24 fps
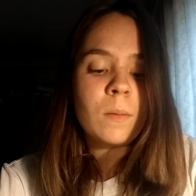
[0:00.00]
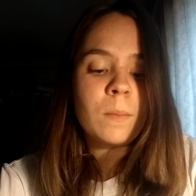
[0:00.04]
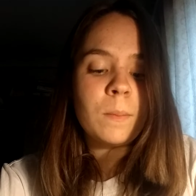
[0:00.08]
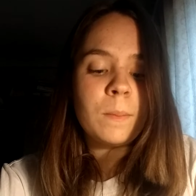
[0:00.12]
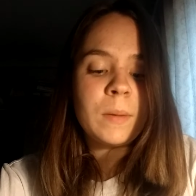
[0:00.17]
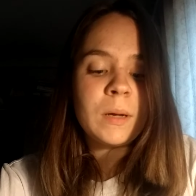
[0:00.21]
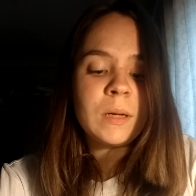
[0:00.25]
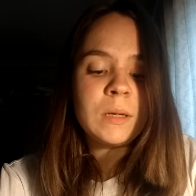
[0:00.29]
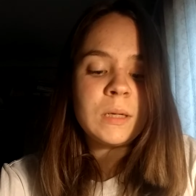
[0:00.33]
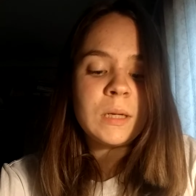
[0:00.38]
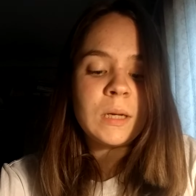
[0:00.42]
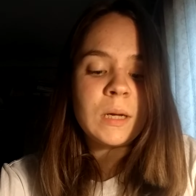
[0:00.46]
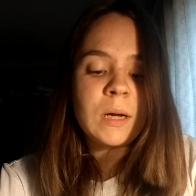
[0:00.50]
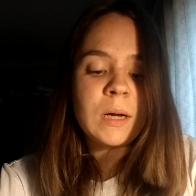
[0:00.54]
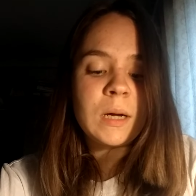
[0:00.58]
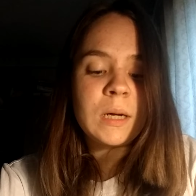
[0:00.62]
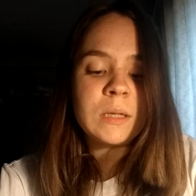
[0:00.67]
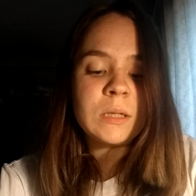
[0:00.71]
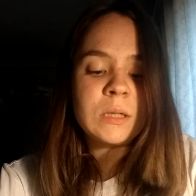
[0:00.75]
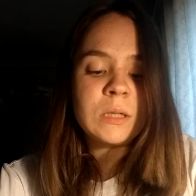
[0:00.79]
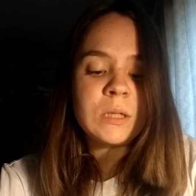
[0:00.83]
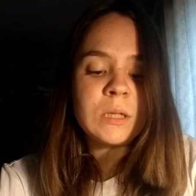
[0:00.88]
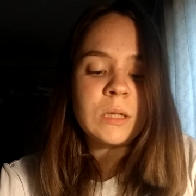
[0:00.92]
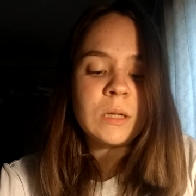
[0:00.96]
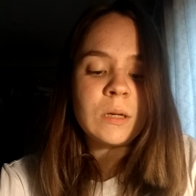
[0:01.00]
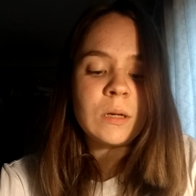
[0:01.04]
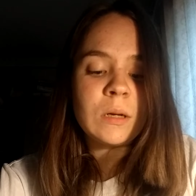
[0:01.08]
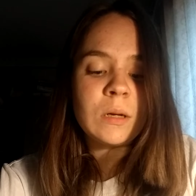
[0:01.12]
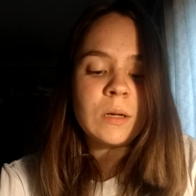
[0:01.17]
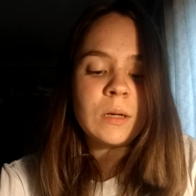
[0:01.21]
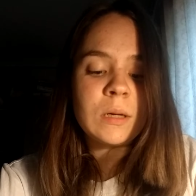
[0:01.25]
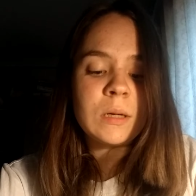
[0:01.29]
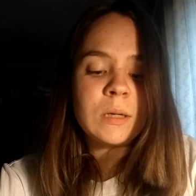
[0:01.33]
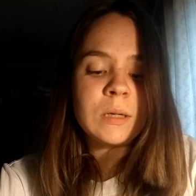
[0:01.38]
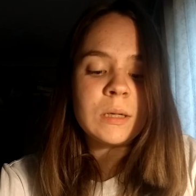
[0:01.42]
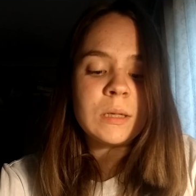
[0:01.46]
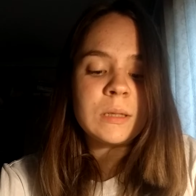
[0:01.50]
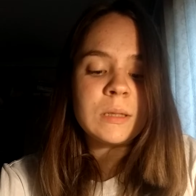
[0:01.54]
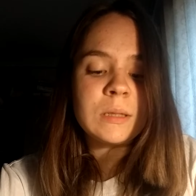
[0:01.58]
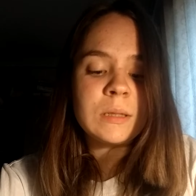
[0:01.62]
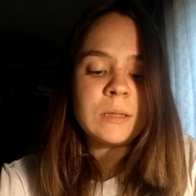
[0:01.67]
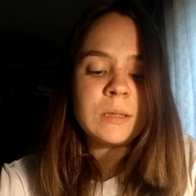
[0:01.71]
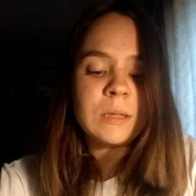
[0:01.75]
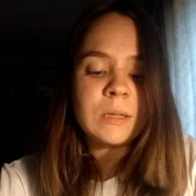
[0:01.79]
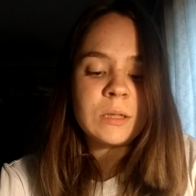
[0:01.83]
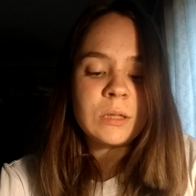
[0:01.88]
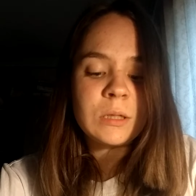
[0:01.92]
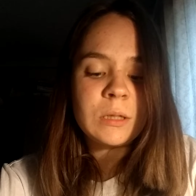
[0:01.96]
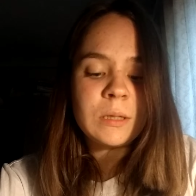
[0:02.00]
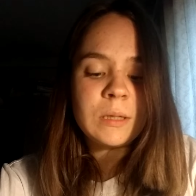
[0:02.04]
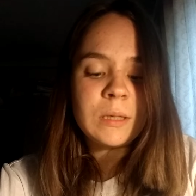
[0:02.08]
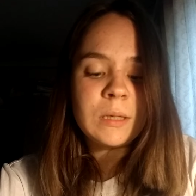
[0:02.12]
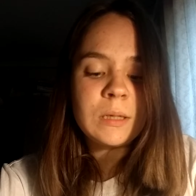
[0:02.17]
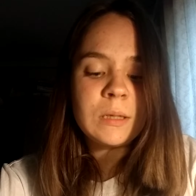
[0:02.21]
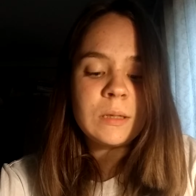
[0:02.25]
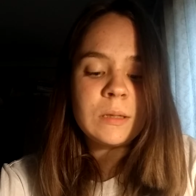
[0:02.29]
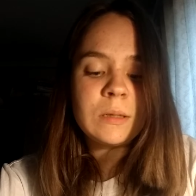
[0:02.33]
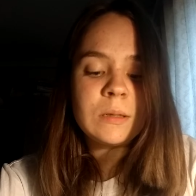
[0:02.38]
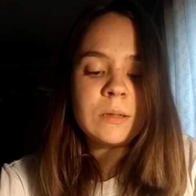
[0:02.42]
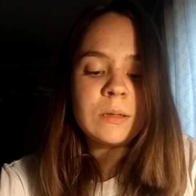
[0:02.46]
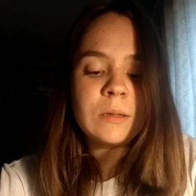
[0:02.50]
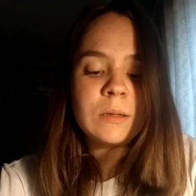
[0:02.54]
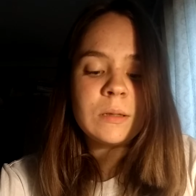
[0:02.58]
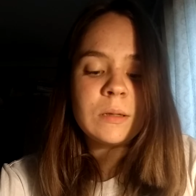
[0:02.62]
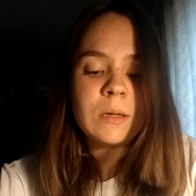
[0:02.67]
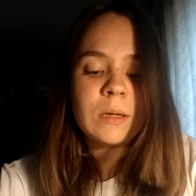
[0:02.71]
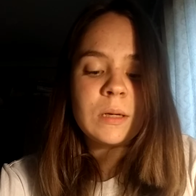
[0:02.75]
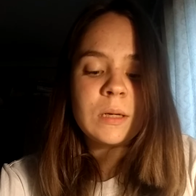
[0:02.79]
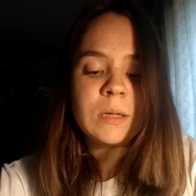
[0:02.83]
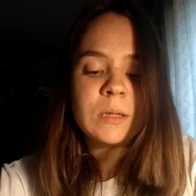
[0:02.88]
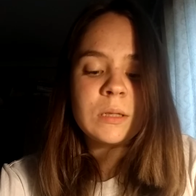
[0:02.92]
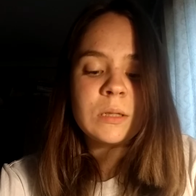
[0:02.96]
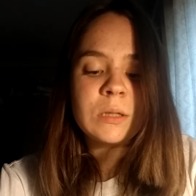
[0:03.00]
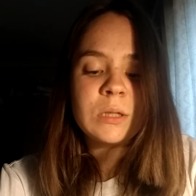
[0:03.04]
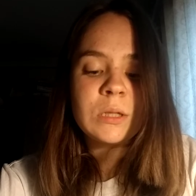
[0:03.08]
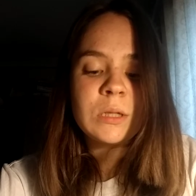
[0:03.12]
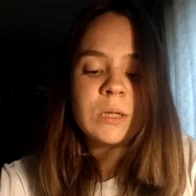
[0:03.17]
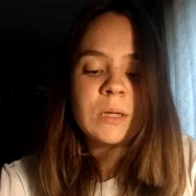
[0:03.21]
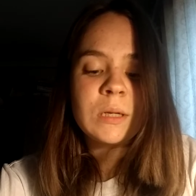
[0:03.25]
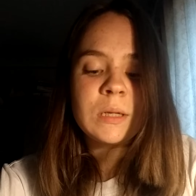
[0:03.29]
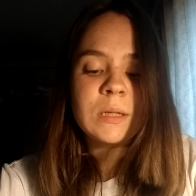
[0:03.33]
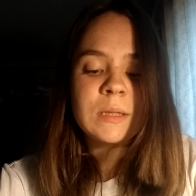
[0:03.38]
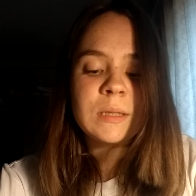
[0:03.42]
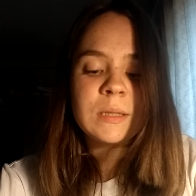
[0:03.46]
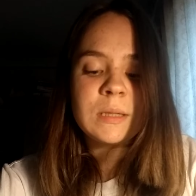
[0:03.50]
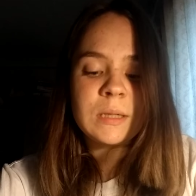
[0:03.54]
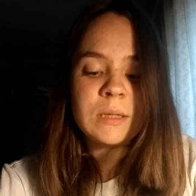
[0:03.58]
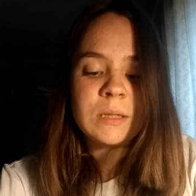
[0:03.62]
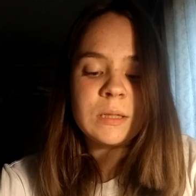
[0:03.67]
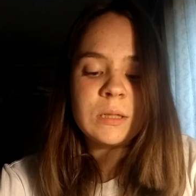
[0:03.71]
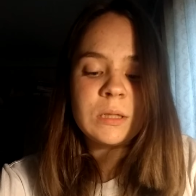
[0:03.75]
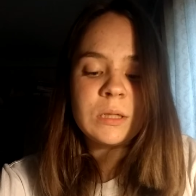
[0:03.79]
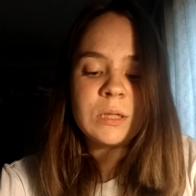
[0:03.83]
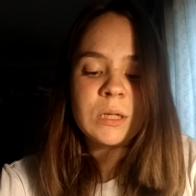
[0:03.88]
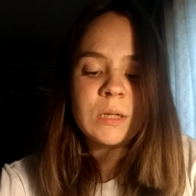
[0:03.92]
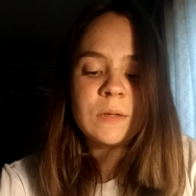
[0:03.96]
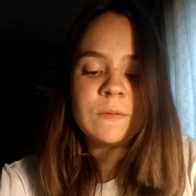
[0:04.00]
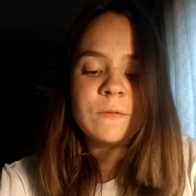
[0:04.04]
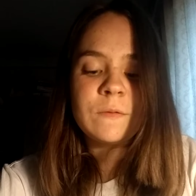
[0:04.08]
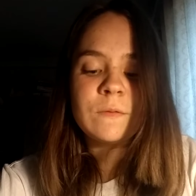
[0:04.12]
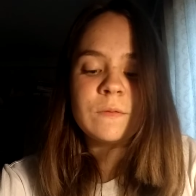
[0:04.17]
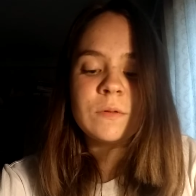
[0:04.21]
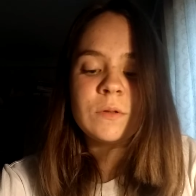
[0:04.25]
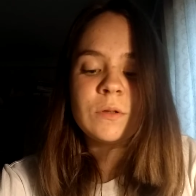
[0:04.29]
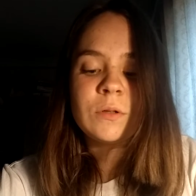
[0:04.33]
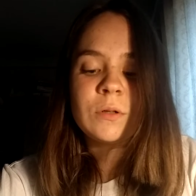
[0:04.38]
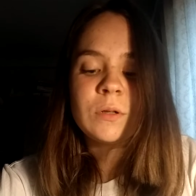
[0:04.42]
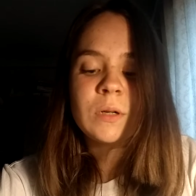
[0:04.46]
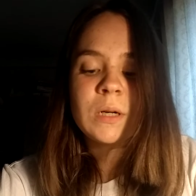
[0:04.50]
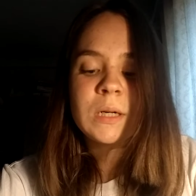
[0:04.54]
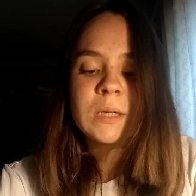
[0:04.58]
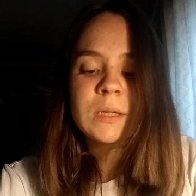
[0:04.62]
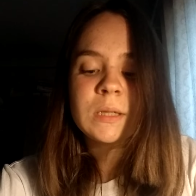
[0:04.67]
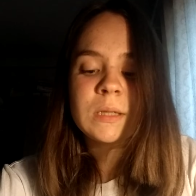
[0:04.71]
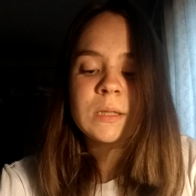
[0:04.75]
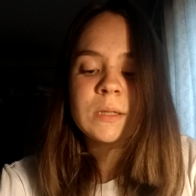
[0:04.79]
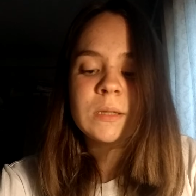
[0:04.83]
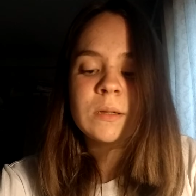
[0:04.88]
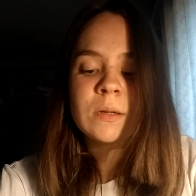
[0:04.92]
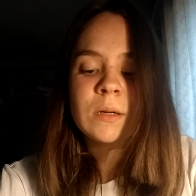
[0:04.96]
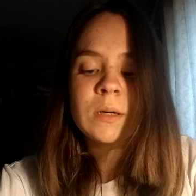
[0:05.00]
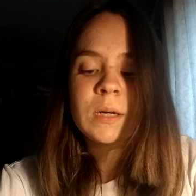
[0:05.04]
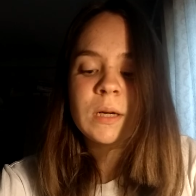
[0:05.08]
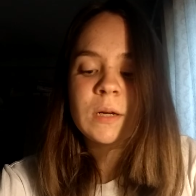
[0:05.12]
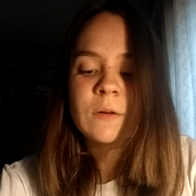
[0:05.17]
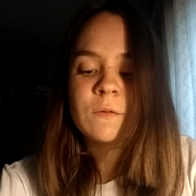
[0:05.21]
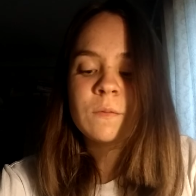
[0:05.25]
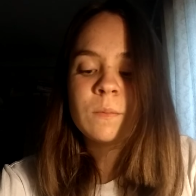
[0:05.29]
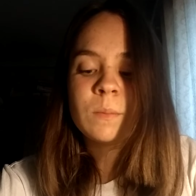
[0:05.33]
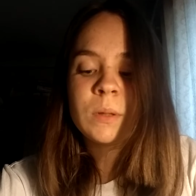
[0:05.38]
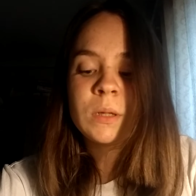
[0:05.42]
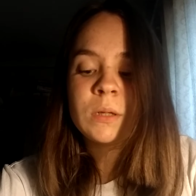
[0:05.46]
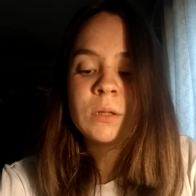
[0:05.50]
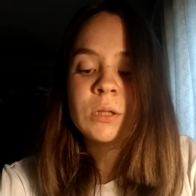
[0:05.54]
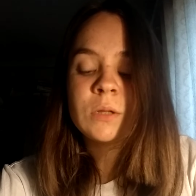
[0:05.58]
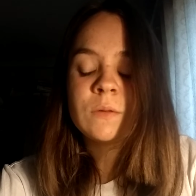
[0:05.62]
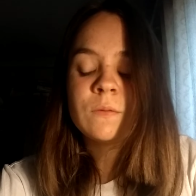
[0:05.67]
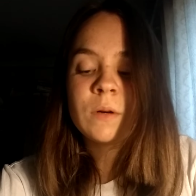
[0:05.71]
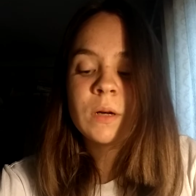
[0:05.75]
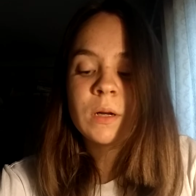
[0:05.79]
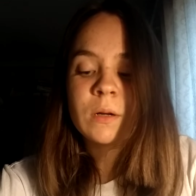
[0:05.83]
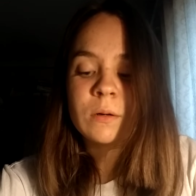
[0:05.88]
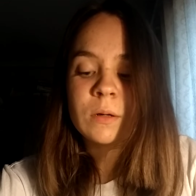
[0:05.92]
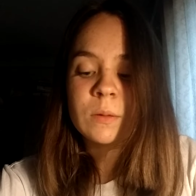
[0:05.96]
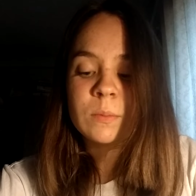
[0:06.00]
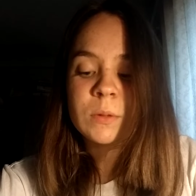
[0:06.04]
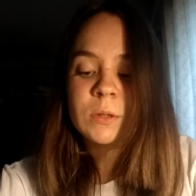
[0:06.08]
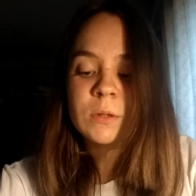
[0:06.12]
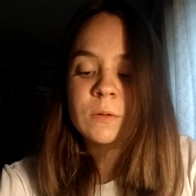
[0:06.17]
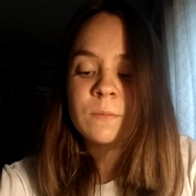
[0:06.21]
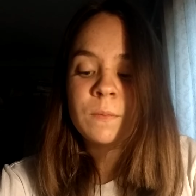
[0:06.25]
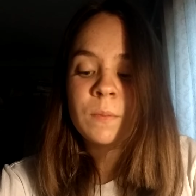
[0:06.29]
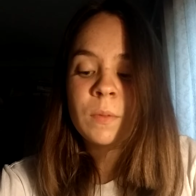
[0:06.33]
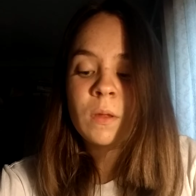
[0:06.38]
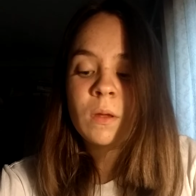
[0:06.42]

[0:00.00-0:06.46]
many anti-anxiety and sedative drugs have been developed,